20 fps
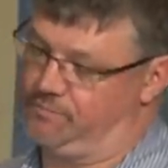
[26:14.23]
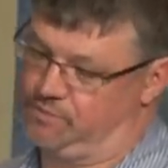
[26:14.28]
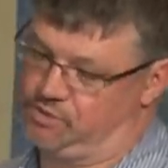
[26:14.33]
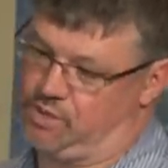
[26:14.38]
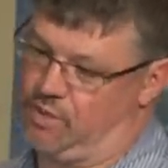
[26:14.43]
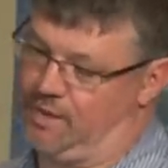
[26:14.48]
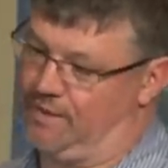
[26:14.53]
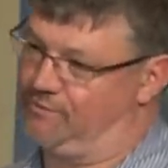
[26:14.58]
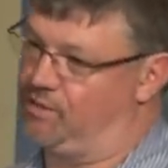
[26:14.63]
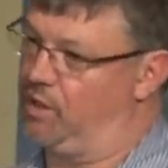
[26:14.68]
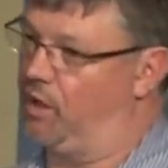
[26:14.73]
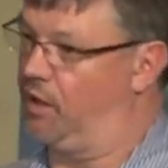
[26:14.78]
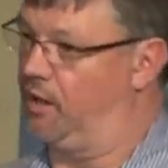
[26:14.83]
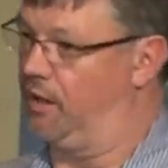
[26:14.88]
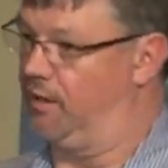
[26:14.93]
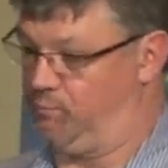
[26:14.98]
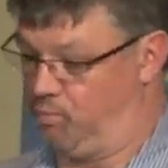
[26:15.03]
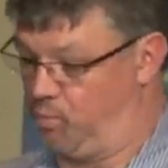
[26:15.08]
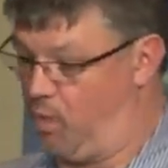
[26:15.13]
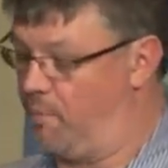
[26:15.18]
So I've got
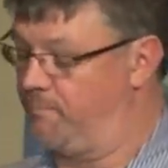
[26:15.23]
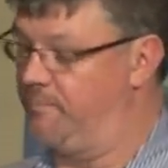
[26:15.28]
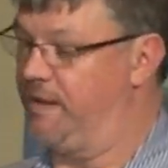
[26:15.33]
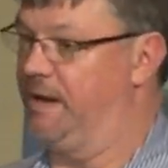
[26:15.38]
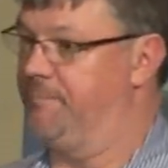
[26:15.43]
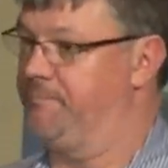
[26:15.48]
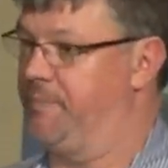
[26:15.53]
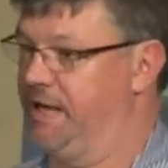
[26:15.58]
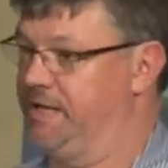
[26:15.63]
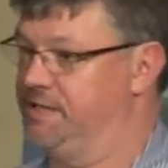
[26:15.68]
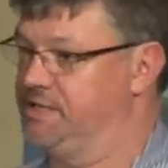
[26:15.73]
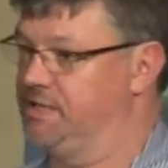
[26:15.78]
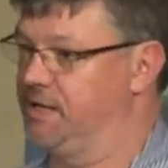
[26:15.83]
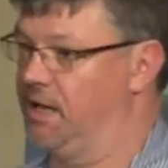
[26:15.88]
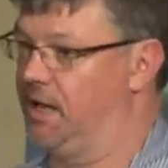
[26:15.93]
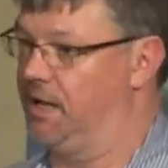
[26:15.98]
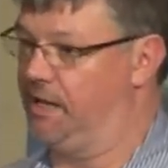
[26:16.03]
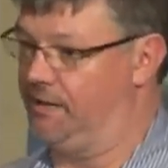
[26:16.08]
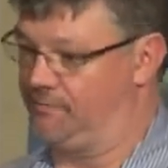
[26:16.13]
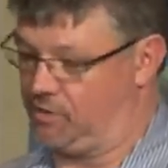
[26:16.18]
a one-minute
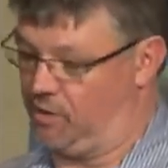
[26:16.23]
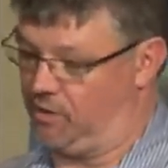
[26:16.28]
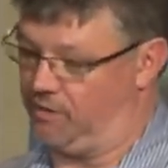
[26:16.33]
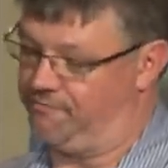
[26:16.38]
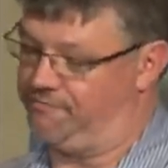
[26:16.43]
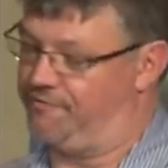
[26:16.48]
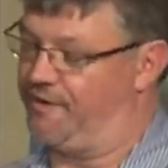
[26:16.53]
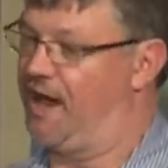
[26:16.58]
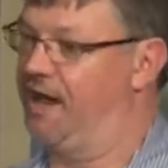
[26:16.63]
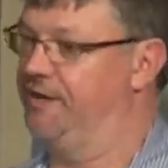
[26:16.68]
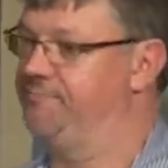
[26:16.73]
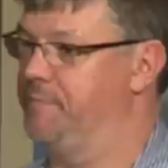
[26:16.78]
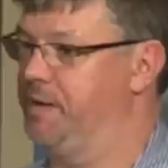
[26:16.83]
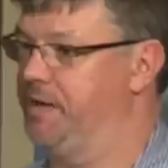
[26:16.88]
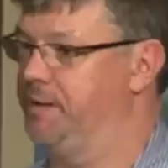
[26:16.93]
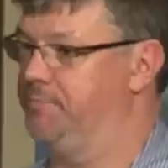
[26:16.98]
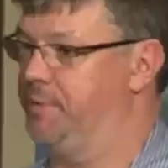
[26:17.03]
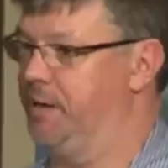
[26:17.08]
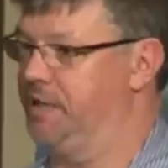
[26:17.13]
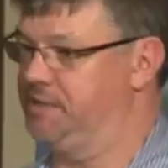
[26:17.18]
baseline, I've got a
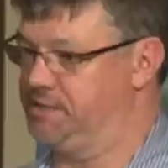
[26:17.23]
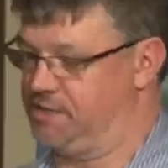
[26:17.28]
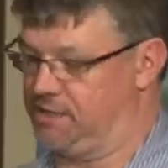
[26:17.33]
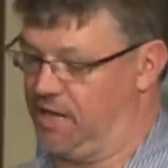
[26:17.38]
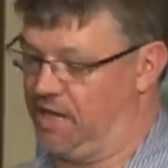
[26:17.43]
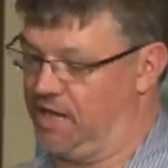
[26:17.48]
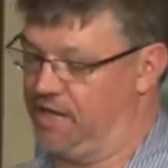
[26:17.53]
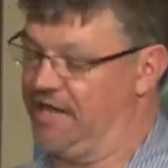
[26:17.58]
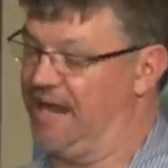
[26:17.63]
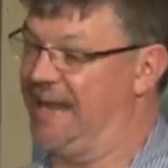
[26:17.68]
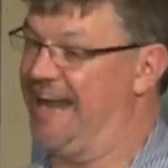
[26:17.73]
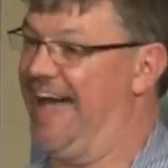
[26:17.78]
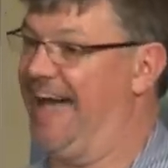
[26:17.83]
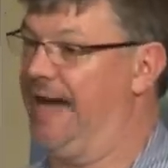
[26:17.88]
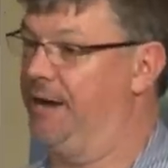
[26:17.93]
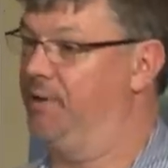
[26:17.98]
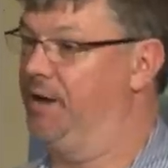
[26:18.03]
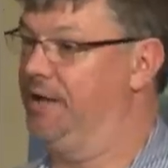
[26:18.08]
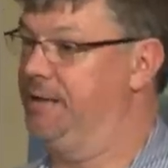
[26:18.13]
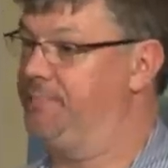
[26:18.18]
five-minute baseline, an
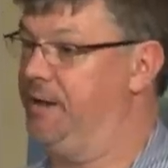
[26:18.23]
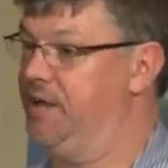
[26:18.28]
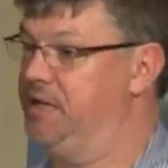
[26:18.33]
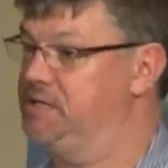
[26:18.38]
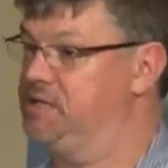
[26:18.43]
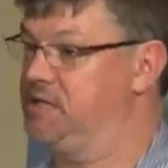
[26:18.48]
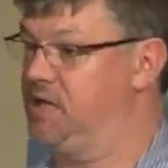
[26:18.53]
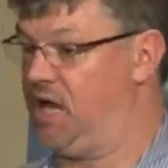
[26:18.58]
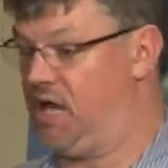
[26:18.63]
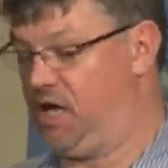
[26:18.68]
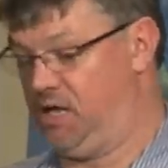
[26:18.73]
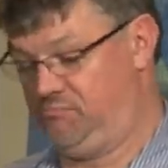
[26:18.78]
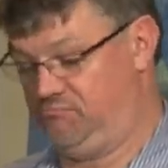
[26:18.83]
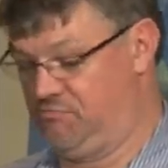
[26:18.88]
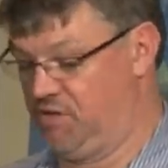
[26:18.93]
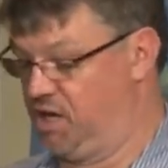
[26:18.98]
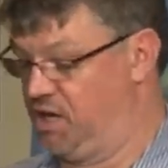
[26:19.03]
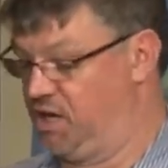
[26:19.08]
hourly baseline,